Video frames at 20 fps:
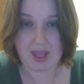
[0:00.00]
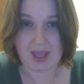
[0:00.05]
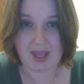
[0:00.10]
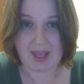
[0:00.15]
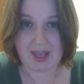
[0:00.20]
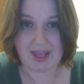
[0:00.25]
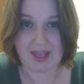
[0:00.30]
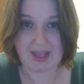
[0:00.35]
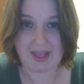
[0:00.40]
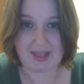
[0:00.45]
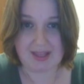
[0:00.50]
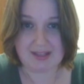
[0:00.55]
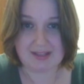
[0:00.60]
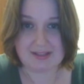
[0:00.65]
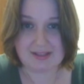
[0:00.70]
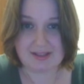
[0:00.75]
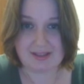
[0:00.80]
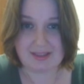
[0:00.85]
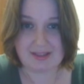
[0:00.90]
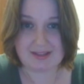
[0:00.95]

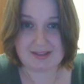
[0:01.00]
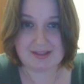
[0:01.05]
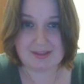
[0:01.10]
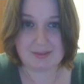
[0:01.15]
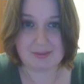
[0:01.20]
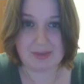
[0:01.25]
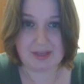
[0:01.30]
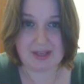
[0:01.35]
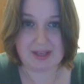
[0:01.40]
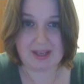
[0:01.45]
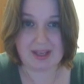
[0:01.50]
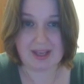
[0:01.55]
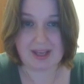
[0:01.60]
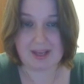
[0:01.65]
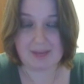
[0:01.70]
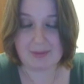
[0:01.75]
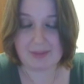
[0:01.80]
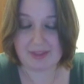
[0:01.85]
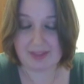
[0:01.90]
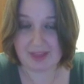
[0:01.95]
And this, to me, it
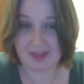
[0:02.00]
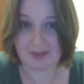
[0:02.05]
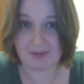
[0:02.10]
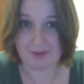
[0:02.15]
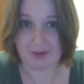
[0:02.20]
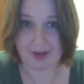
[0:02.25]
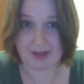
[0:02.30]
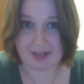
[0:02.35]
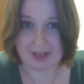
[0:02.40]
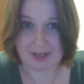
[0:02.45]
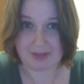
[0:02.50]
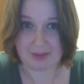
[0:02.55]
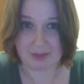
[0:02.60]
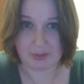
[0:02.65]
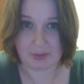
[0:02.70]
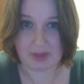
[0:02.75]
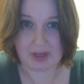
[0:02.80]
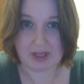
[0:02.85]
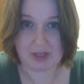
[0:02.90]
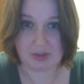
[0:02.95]
can be then read either
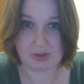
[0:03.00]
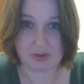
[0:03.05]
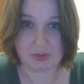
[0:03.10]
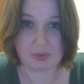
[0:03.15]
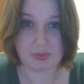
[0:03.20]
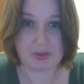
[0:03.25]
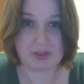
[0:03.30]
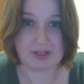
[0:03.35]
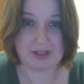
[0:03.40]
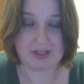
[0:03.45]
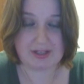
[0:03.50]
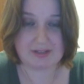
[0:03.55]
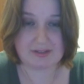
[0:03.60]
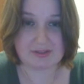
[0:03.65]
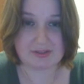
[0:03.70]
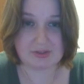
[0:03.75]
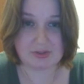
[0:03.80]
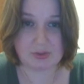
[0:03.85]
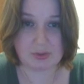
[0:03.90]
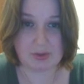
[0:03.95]
way. You can read it as a
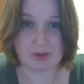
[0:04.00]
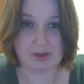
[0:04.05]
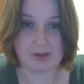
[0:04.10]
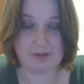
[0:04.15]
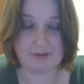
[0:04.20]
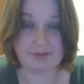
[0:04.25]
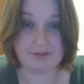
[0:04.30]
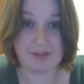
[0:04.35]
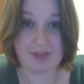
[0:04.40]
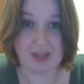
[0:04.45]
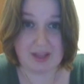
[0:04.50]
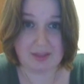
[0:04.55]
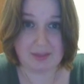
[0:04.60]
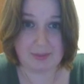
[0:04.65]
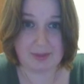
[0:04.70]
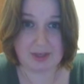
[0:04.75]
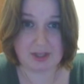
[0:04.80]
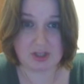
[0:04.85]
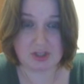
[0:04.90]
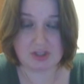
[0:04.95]
story of faith
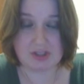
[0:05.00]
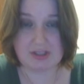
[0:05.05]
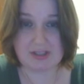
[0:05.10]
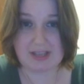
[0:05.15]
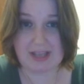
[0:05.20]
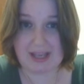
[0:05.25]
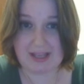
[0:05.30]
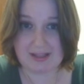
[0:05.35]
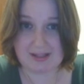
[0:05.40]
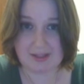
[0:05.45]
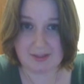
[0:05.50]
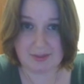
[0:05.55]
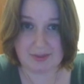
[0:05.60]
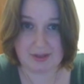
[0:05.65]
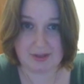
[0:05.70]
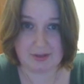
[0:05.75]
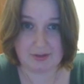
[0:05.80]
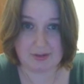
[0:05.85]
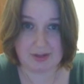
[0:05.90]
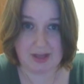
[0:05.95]
because she's gained something
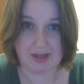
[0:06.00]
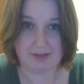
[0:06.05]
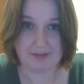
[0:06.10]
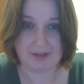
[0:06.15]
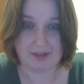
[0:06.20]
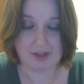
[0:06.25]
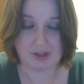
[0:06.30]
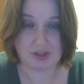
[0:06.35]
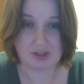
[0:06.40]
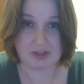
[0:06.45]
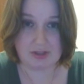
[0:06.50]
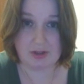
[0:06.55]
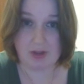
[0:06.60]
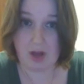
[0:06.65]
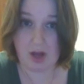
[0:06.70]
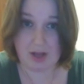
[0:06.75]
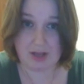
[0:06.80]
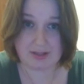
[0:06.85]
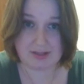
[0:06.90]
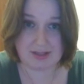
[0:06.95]
in her life that she
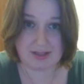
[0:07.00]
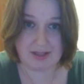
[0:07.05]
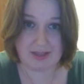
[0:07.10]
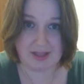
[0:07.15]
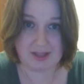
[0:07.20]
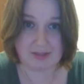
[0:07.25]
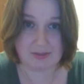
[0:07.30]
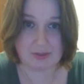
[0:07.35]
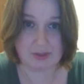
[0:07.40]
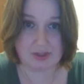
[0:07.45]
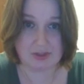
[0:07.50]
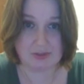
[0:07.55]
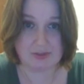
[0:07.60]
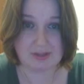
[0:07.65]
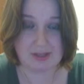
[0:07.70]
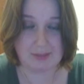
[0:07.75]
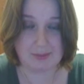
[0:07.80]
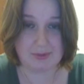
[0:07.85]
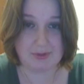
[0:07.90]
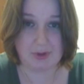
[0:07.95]
lost, and that's why she was
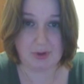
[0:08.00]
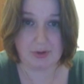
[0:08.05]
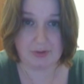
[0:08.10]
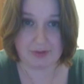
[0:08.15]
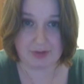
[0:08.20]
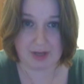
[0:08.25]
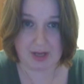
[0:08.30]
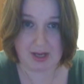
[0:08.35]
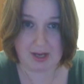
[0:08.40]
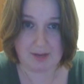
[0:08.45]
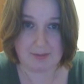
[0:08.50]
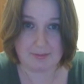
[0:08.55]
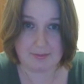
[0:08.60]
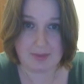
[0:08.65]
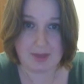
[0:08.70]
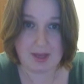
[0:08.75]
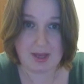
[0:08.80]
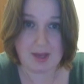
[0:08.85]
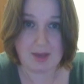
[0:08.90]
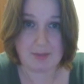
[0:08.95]
able to overcome.
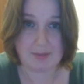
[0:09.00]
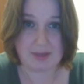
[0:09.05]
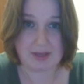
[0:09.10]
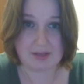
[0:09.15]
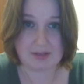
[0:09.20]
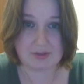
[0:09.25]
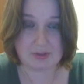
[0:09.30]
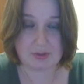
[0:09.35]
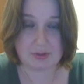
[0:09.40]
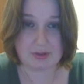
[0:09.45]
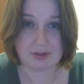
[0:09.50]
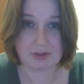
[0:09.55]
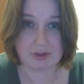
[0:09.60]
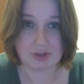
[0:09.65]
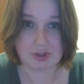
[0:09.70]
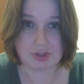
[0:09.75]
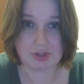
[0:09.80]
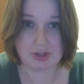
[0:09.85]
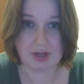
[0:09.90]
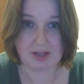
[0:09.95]
Because earlier
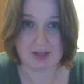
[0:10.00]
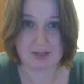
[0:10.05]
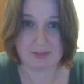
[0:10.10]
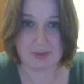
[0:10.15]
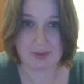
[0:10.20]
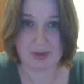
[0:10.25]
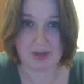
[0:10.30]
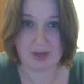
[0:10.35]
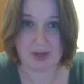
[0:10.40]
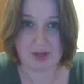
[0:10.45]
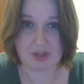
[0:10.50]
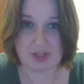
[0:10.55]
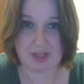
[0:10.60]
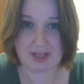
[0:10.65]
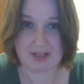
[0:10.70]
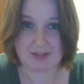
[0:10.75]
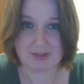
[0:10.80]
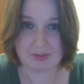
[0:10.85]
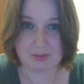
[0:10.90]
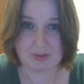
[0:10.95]
she talks about how she
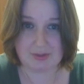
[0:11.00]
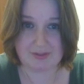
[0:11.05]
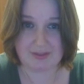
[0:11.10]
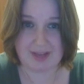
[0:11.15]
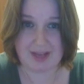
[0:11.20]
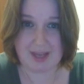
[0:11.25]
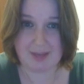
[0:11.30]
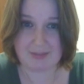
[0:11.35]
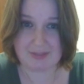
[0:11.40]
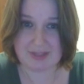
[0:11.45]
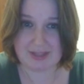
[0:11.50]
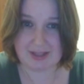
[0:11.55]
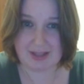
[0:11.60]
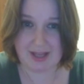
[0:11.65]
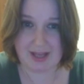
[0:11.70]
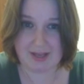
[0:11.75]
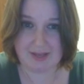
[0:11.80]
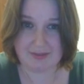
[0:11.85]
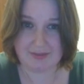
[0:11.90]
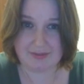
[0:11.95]
has sort of an empty
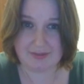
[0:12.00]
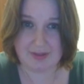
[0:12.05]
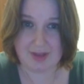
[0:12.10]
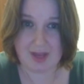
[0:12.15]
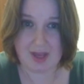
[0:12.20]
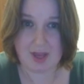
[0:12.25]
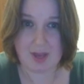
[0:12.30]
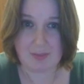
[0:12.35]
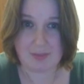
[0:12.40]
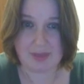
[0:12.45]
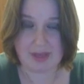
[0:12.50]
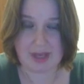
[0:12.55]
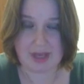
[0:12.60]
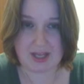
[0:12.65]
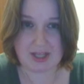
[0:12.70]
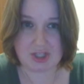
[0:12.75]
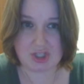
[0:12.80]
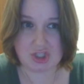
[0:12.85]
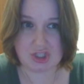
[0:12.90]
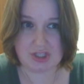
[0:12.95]
life
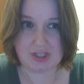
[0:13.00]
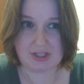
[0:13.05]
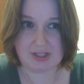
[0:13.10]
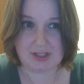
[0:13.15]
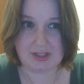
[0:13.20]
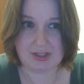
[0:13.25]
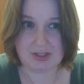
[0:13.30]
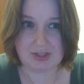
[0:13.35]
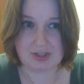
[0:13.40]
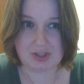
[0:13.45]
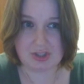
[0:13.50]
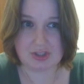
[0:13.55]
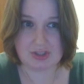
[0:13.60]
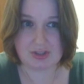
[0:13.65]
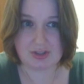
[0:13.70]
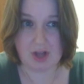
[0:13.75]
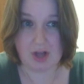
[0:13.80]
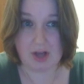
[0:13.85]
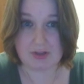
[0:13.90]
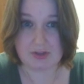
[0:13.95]
because she's
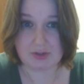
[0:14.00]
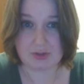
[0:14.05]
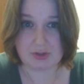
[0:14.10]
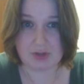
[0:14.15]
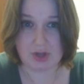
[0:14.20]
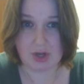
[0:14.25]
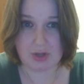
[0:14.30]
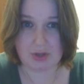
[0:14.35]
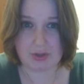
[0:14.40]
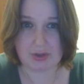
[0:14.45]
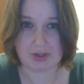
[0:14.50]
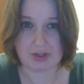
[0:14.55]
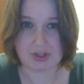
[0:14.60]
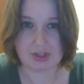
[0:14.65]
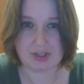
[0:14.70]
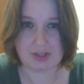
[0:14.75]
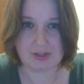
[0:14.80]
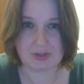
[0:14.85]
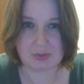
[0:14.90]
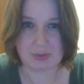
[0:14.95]
lost her daughter and she
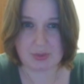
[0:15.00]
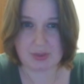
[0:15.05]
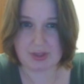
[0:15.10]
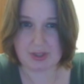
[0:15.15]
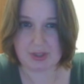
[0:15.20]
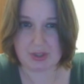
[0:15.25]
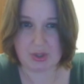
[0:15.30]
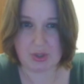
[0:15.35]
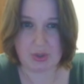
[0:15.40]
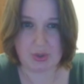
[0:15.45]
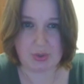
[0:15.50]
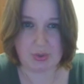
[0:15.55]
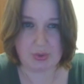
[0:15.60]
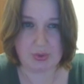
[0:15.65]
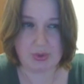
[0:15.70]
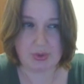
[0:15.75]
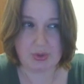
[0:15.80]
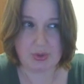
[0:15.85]
doesn't really know